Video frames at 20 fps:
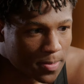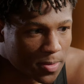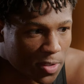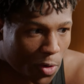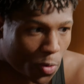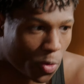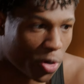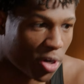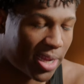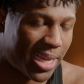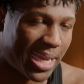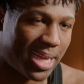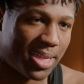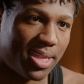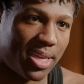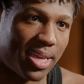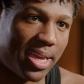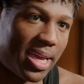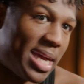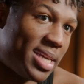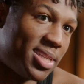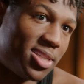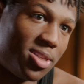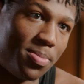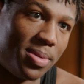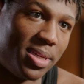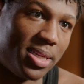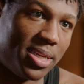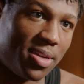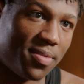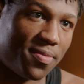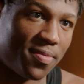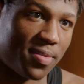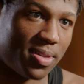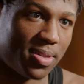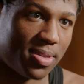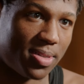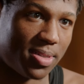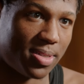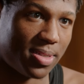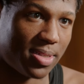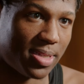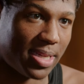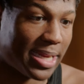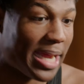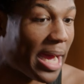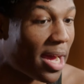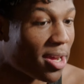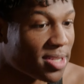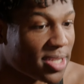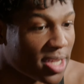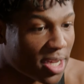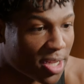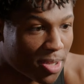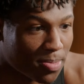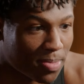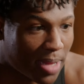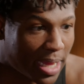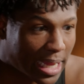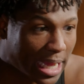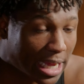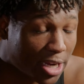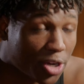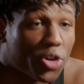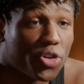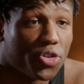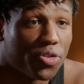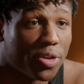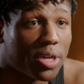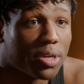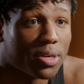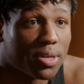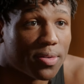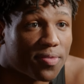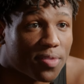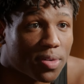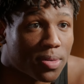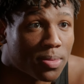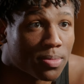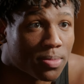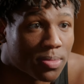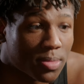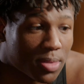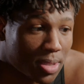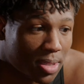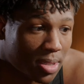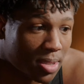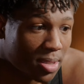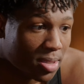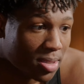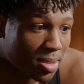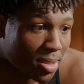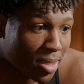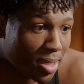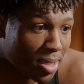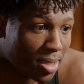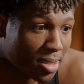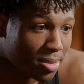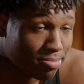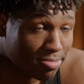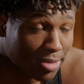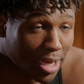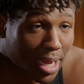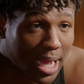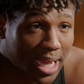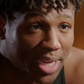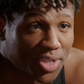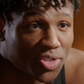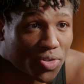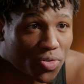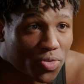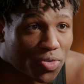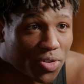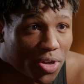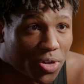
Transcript: Your work ethic has to be different. And I'll tell them, like, I know you hear it from uh, your high school